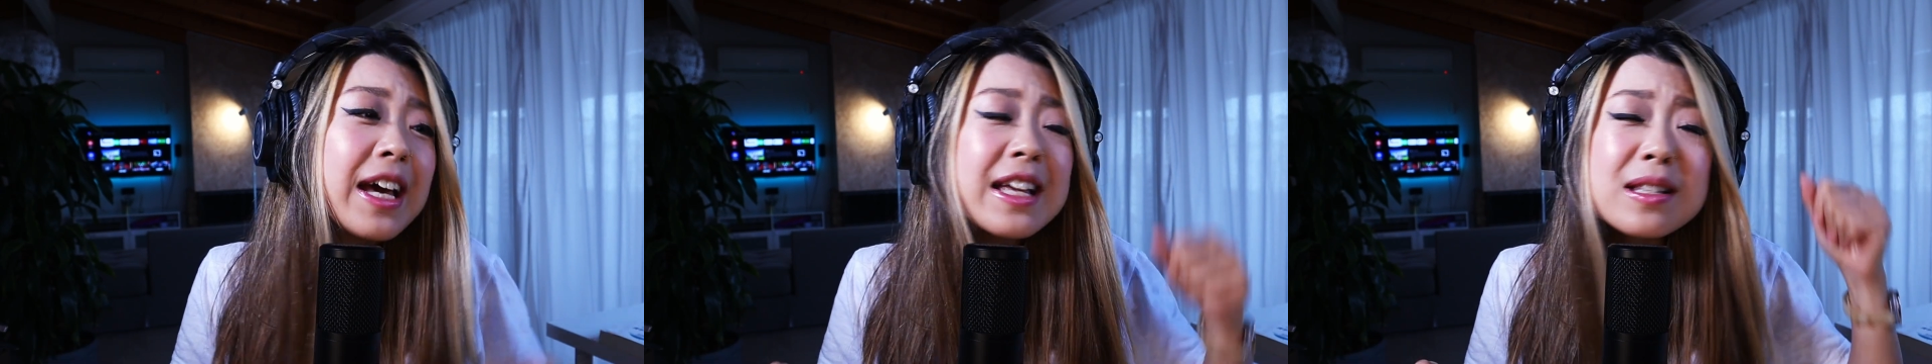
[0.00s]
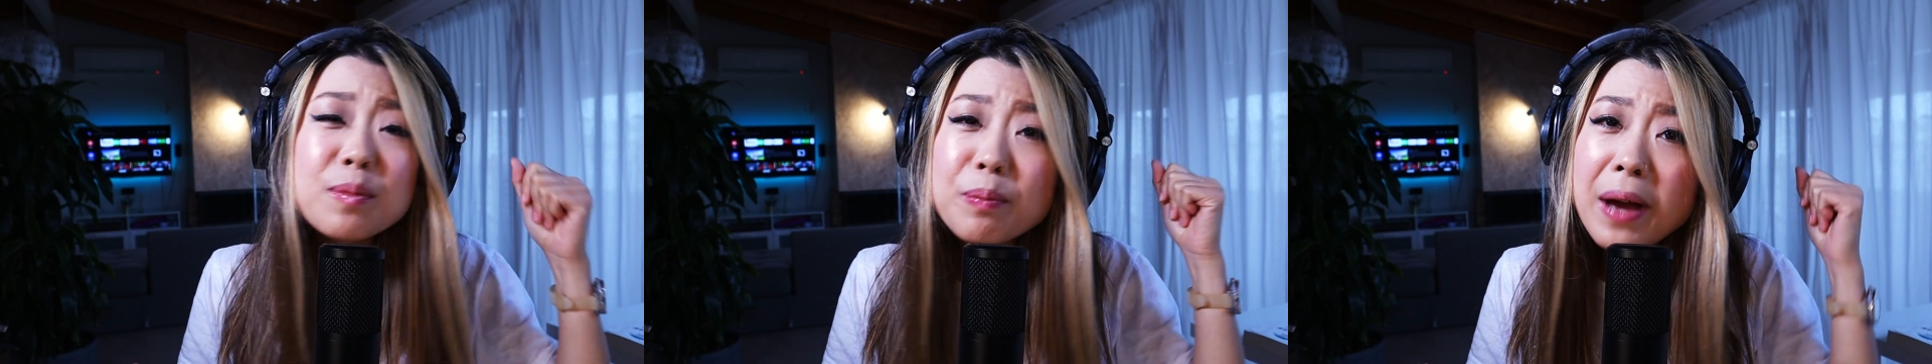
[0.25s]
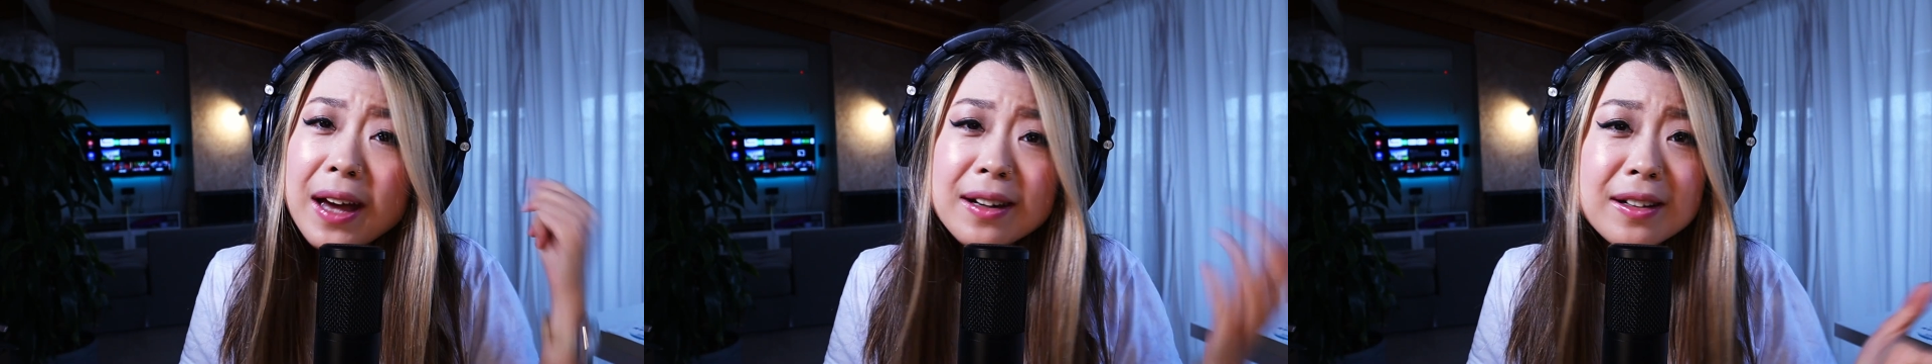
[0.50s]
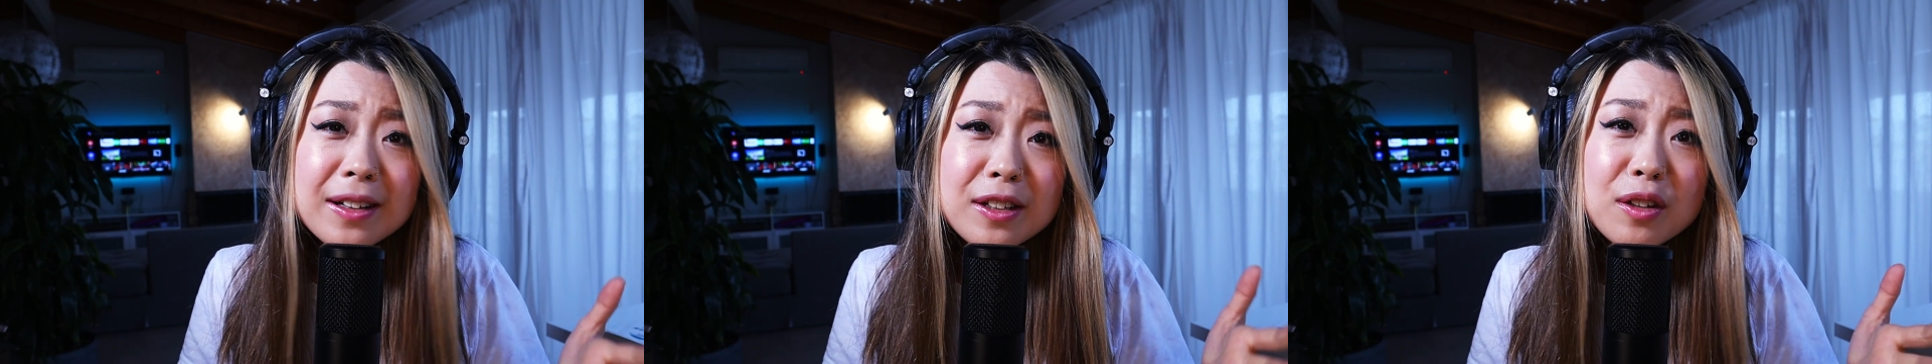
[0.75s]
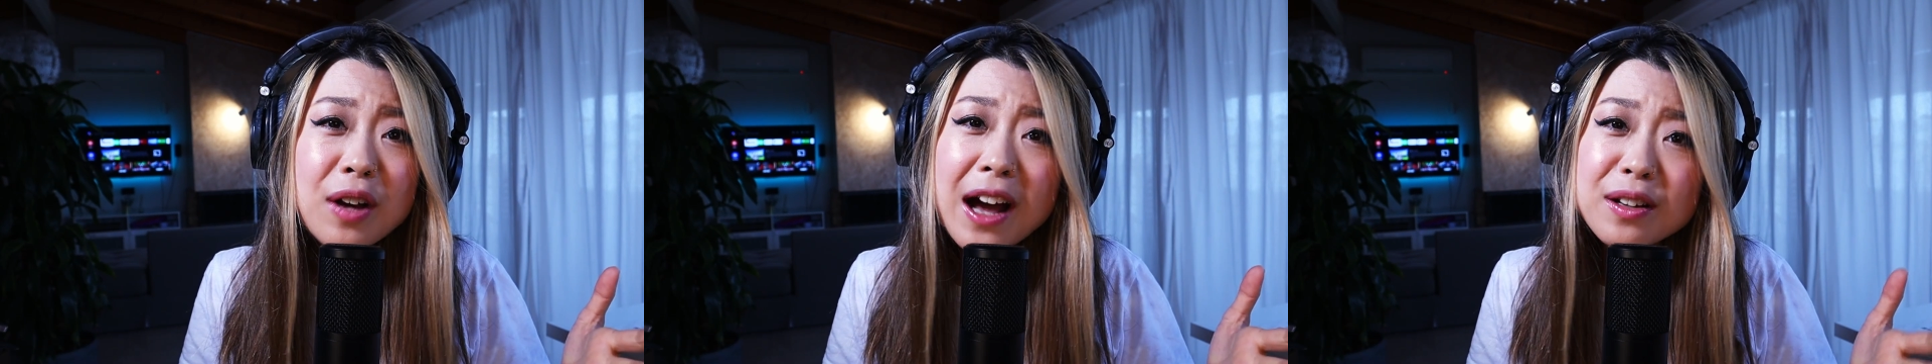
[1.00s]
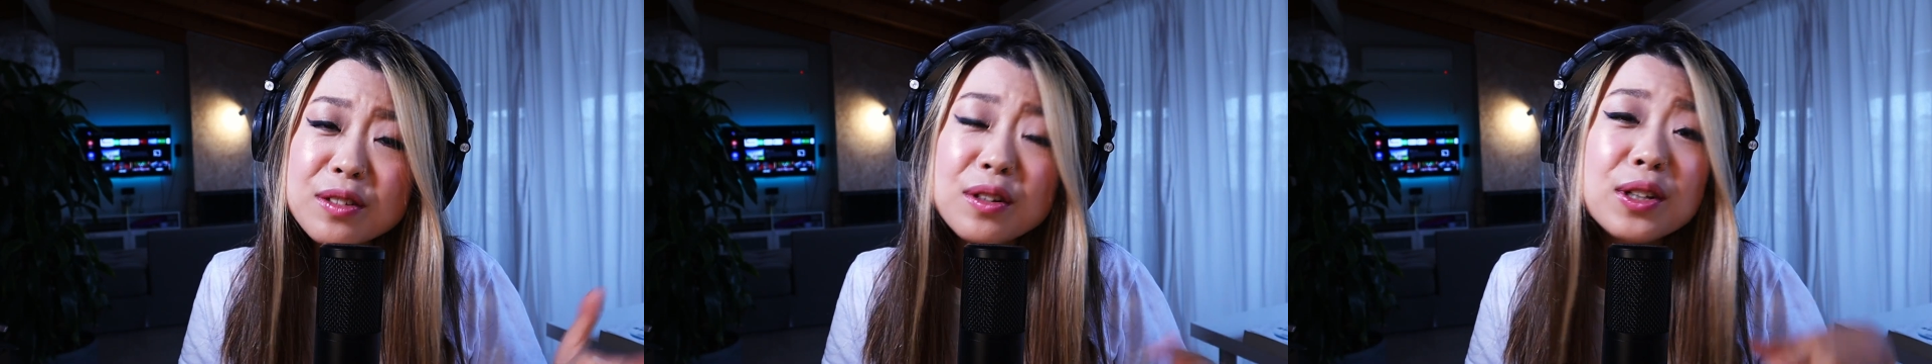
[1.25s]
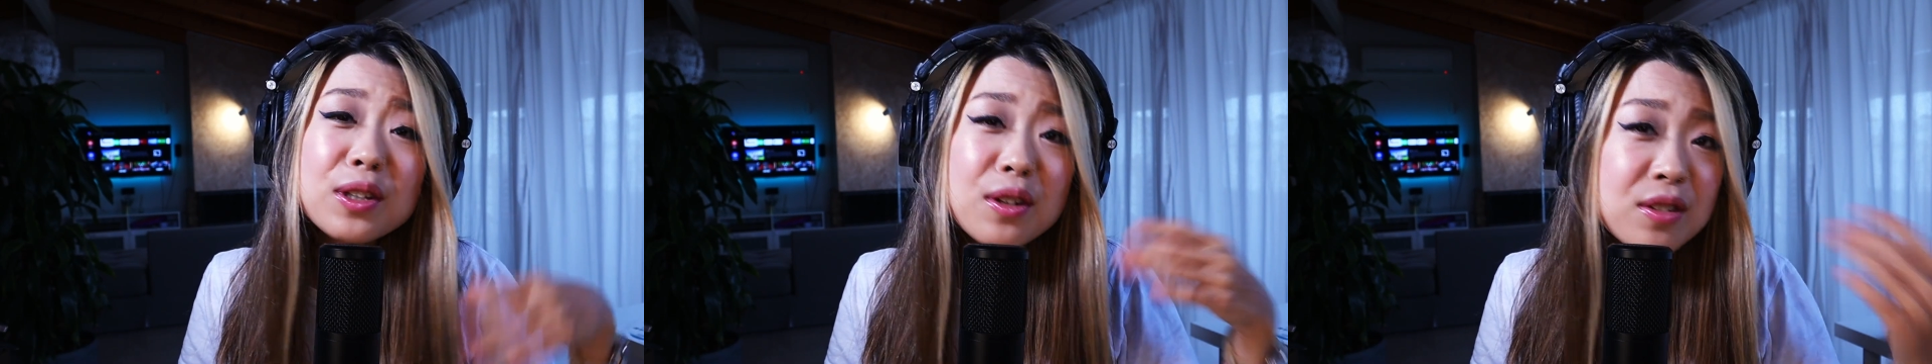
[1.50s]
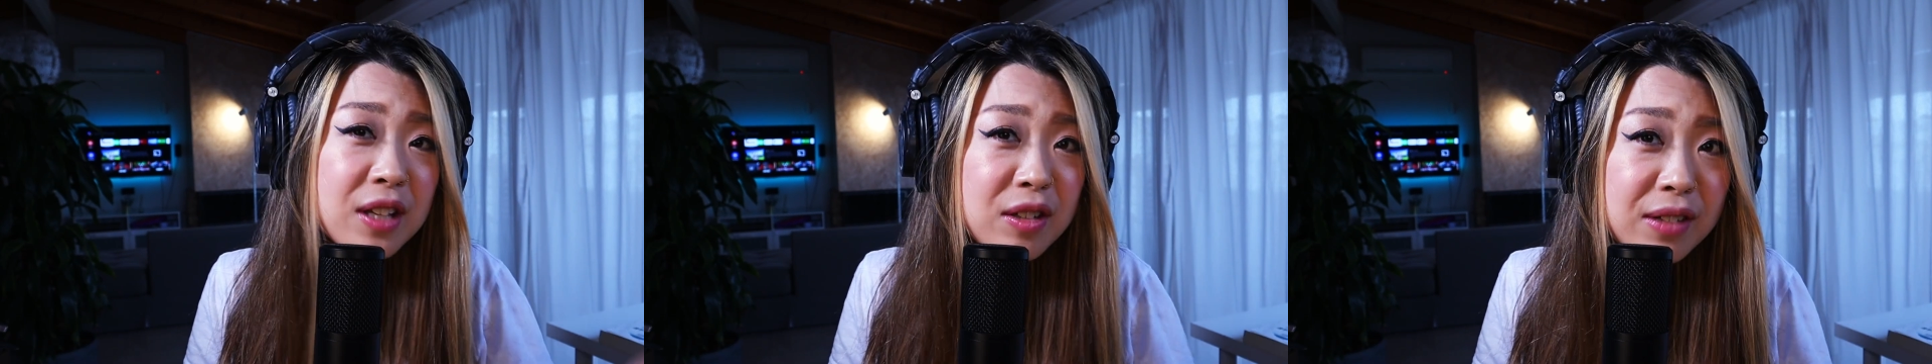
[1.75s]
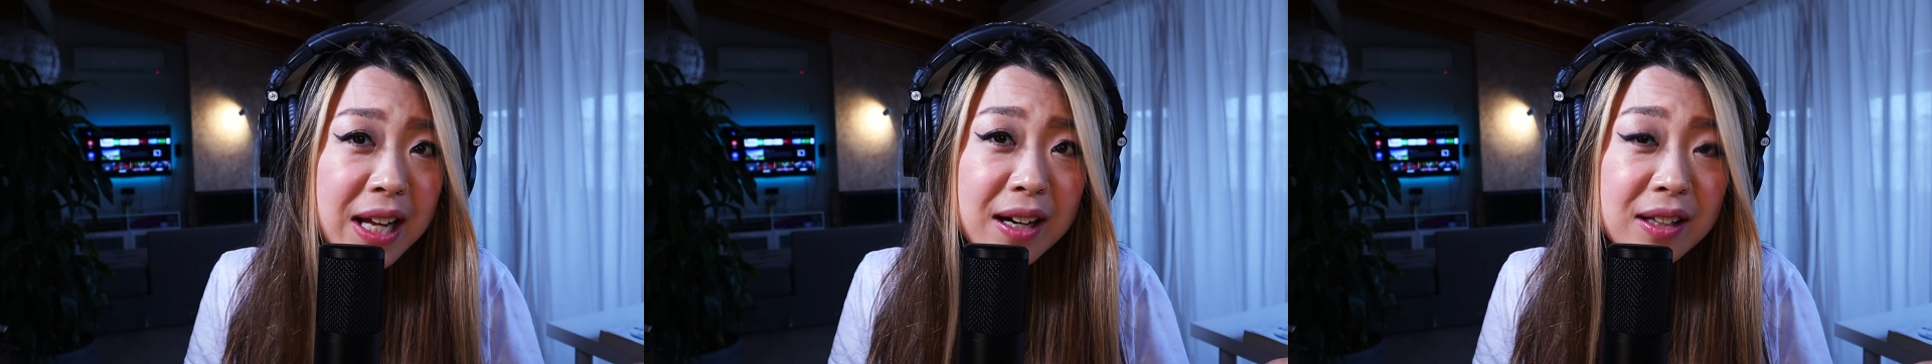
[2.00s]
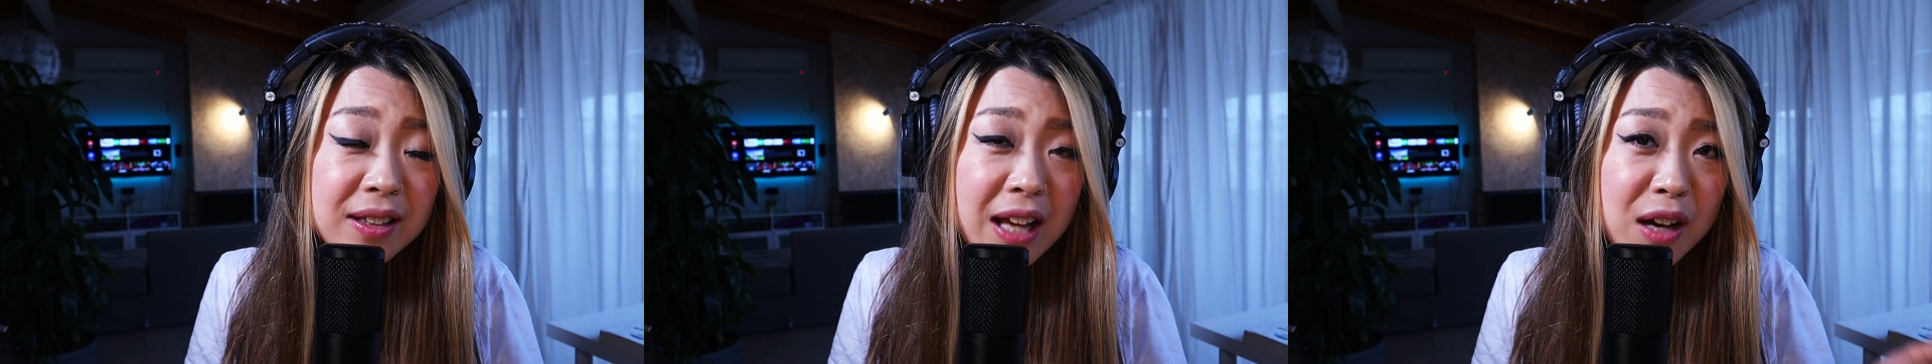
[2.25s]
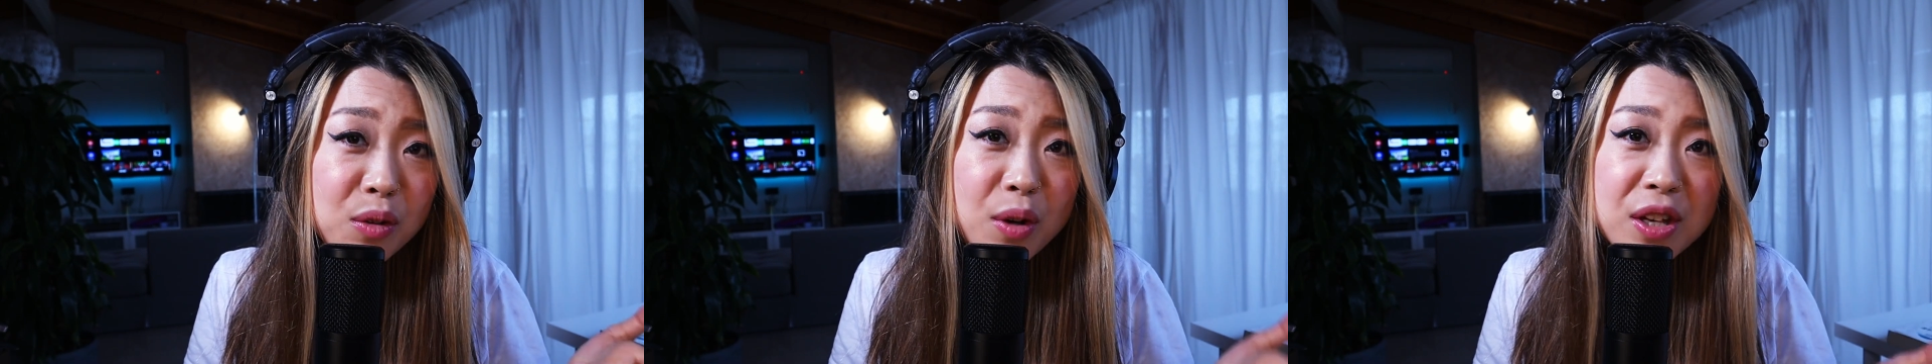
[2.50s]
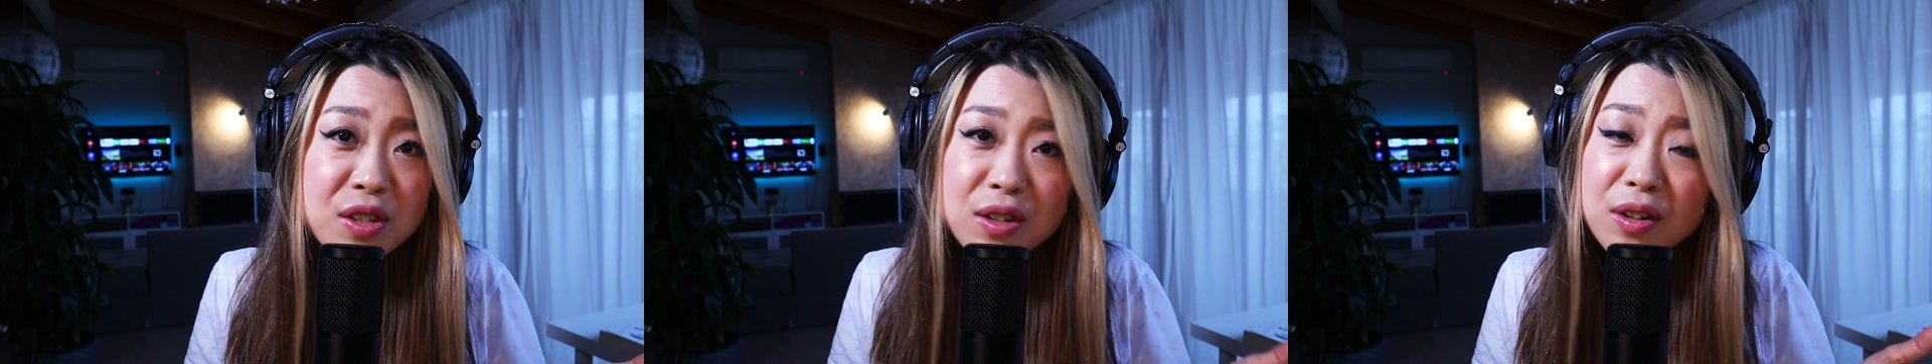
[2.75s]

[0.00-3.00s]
It's better you actually use a language,